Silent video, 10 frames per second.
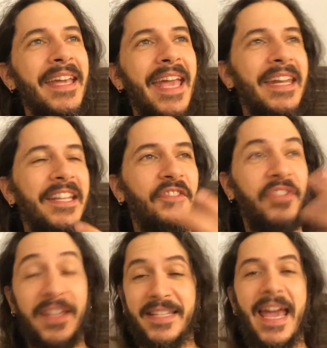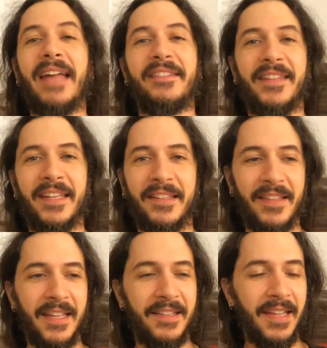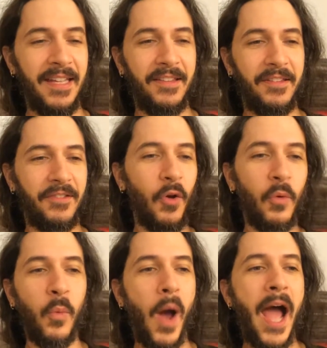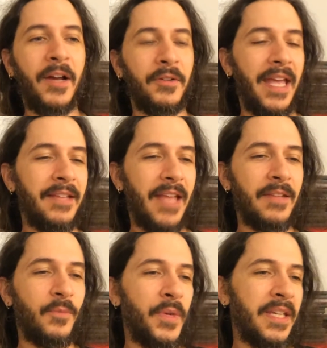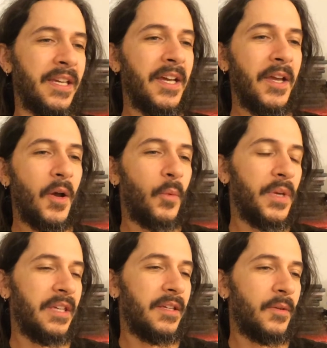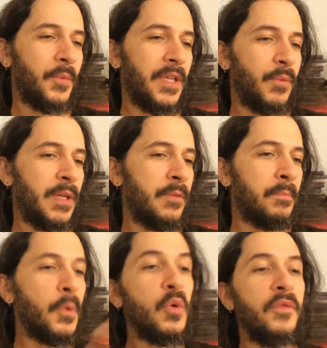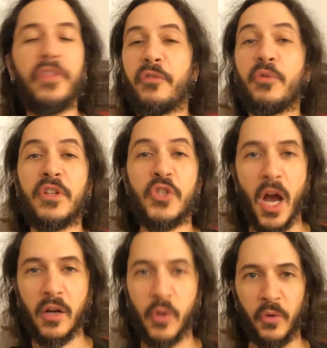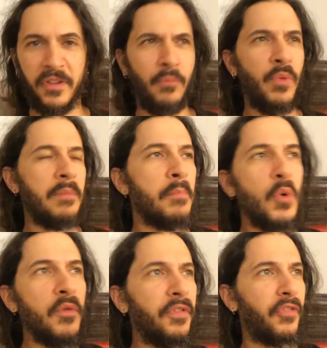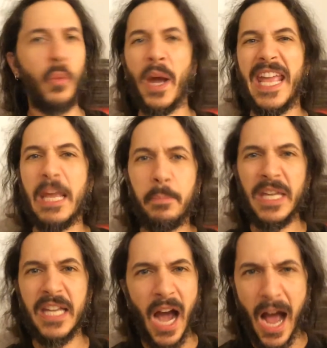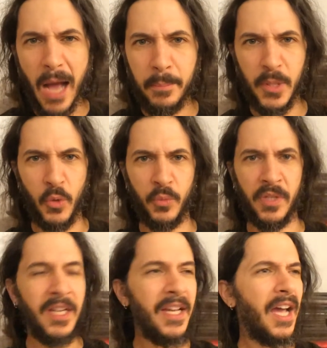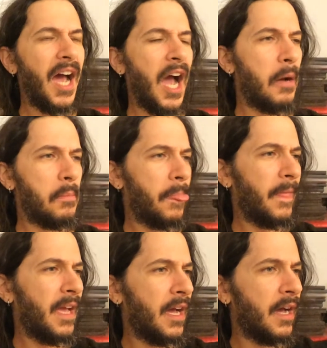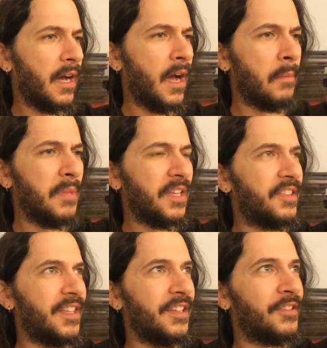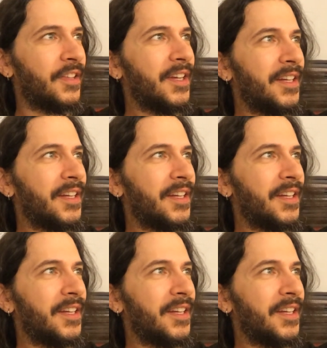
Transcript: it's fantastic. It's so wild, and we move through the jungles, and we move through a hippie commune amidst these